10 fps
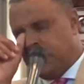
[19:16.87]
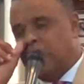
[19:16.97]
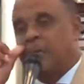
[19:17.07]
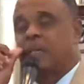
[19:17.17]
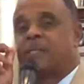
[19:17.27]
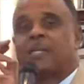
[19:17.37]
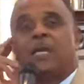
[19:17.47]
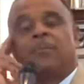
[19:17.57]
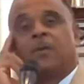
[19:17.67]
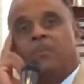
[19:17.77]
In that
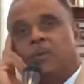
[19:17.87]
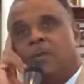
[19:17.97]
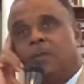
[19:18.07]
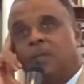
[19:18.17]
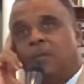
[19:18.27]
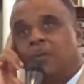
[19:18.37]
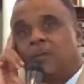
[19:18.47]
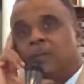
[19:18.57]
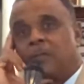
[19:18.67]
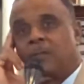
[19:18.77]
same community
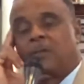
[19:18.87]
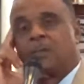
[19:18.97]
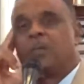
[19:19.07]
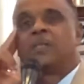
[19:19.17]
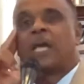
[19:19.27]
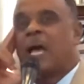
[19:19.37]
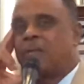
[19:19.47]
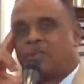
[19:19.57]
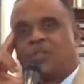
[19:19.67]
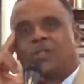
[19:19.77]
was a
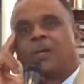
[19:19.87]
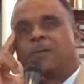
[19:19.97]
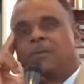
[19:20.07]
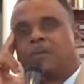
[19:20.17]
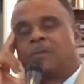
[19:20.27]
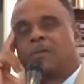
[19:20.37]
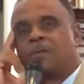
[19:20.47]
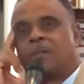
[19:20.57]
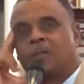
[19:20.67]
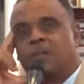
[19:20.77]
good-sized church
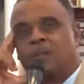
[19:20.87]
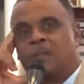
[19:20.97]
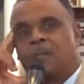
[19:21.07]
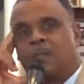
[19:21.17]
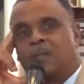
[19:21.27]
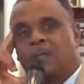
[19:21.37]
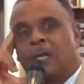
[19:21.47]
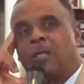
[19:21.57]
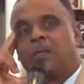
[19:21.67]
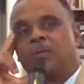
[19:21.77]

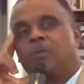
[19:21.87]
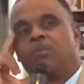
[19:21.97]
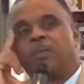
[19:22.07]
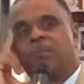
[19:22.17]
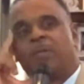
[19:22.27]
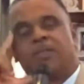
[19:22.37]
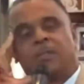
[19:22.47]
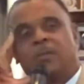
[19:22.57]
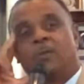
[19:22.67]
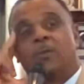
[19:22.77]
they didn't do too much
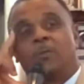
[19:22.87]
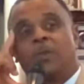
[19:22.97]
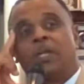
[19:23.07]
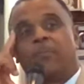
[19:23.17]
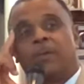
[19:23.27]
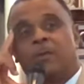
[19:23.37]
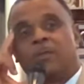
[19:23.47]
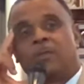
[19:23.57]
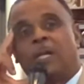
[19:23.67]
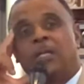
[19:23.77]
business during the week, but
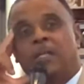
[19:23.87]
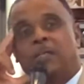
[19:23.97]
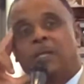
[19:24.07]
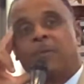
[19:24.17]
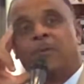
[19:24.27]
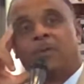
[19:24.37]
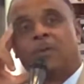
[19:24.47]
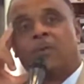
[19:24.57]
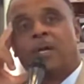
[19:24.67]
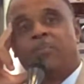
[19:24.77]
on Sundays they were
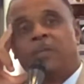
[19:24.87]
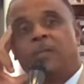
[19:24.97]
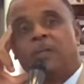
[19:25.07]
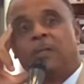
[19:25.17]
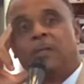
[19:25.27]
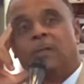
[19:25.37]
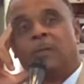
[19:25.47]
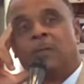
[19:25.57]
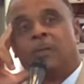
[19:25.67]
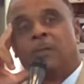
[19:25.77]
quite busy.
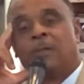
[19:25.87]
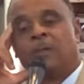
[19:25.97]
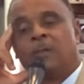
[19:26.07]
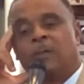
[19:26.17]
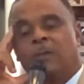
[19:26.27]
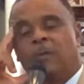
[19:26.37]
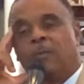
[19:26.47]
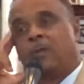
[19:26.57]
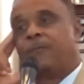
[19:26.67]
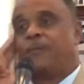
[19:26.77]

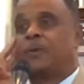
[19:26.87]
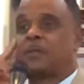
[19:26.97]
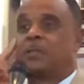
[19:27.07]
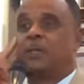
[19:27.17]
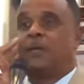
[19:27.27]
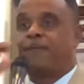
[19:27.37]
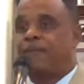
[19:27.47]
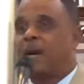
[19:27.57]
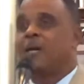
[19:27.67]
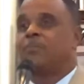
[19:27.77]
Well, unfortunately, a
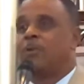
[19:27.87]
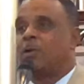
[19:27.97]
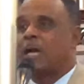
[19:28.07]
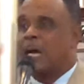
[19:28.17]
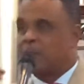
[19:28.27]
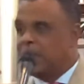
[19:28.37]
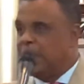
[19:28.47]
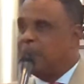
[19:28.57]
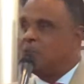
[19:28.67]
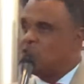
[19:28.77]
fire broke out
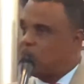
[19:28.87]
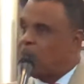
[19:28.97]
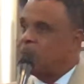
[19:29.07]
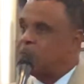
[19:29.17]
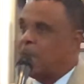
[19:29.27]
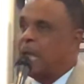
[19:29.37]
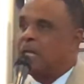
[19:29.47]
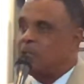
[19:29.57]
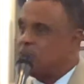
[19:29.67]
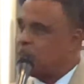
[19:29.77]
in the church
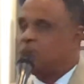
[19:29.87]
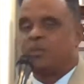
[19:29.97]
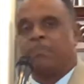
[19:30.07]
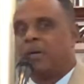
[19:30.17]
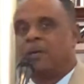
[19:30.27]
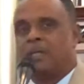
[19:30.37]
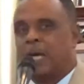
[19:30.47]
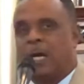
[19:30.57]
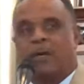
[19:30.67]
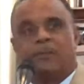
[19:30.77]
and the church burned
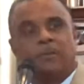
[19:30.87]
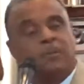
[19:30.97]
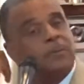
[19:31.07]
down.